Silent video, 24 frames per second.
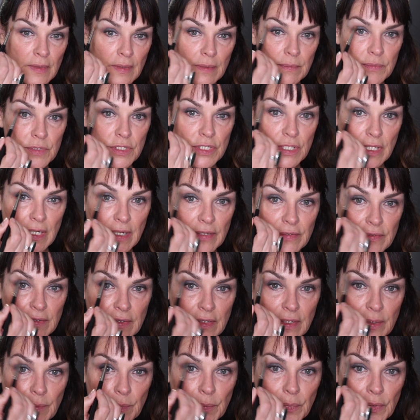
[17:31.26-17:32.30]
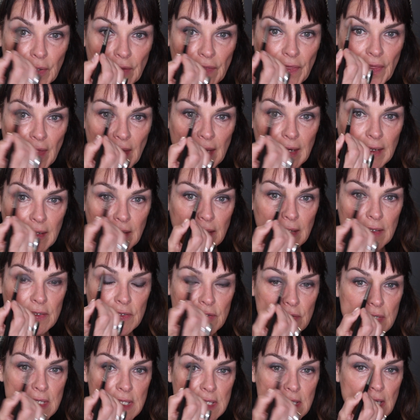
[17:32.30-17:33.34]
I'm just going to put that in it.
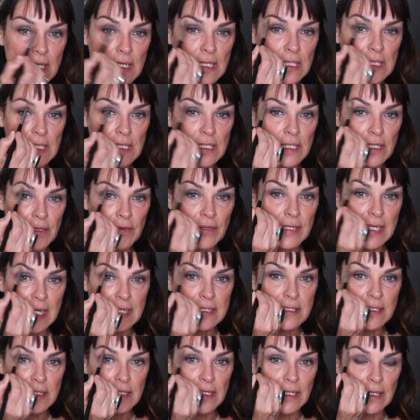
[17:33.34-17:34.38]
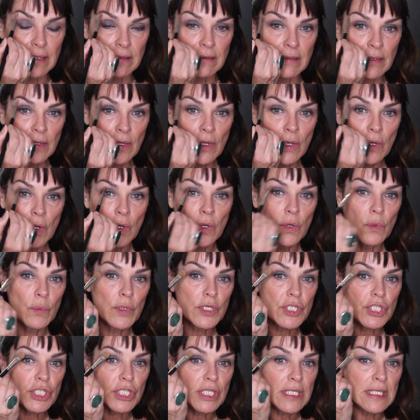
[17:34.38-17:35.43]
So this has got a little iridescent in it,
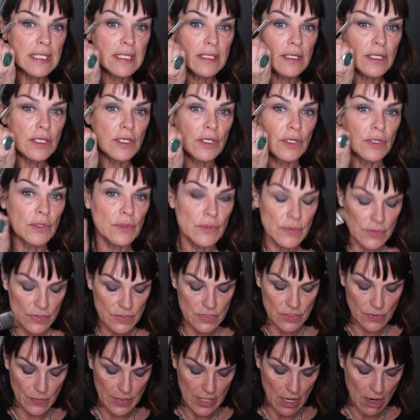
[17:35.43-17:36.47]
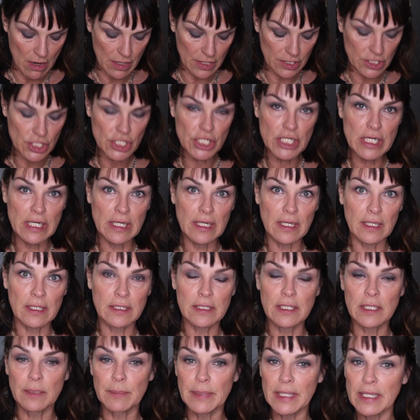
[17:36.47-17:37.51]
which she didn't use, so we are cheating a
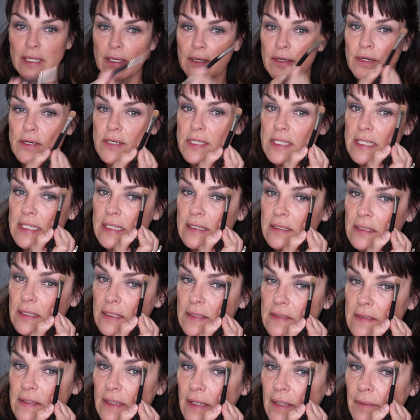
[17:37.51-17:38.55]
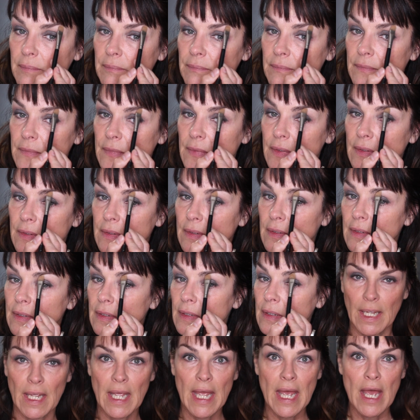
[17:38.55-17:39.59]
little bit on our 60s theme.
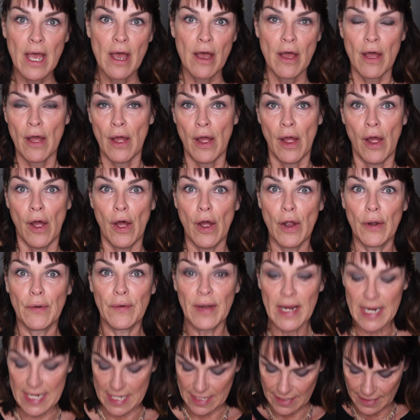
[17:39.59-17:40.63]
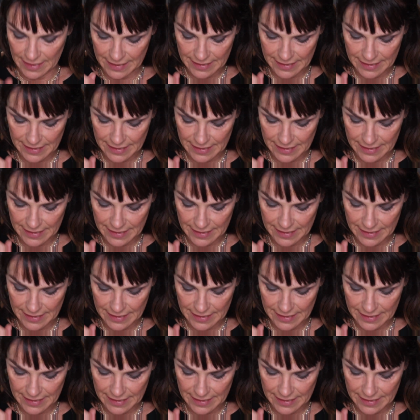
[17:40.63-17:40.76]
All right,